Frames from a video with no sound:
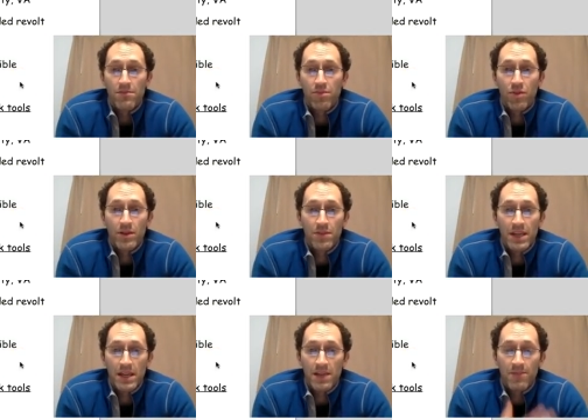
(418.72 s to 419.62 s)
Point
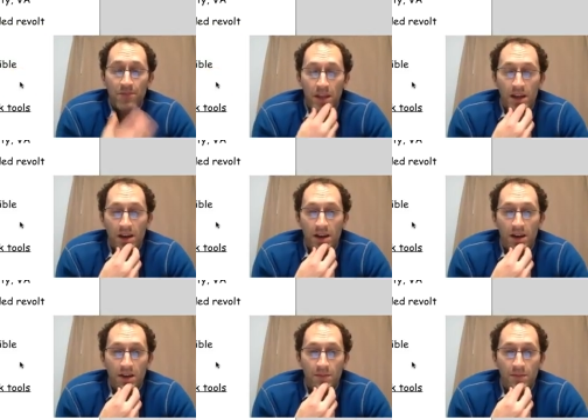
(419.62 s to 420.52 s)
being,
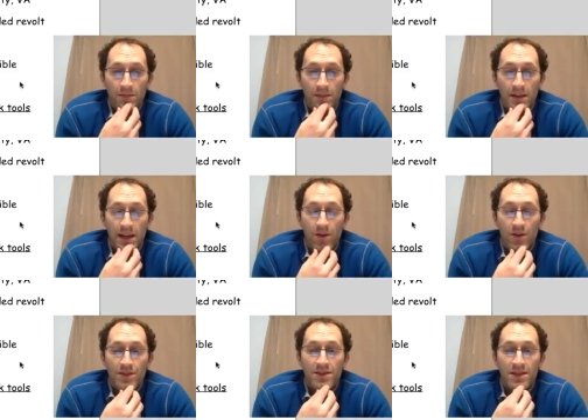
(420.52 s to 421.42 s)
how
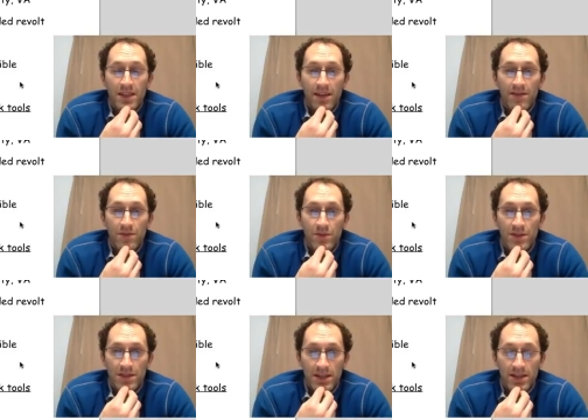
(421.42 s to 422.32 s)
could slaves
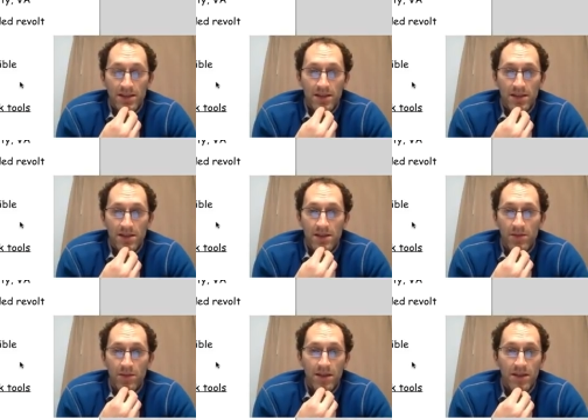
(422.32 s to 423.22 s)
resist
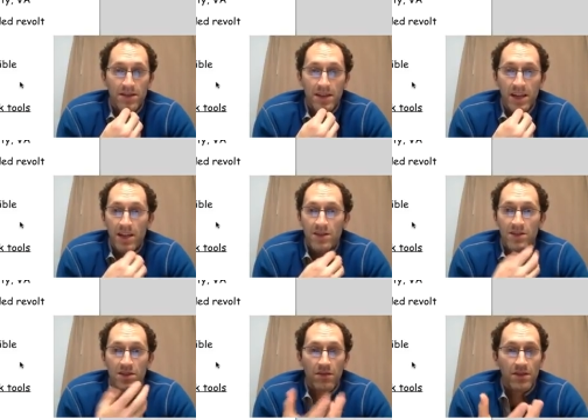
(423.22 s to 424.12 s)
some of this in
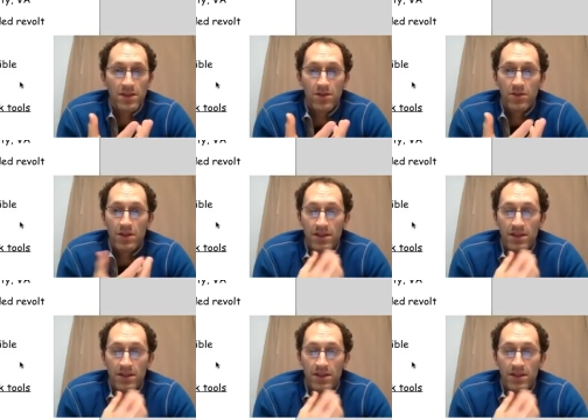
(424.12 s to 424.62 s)
servitude and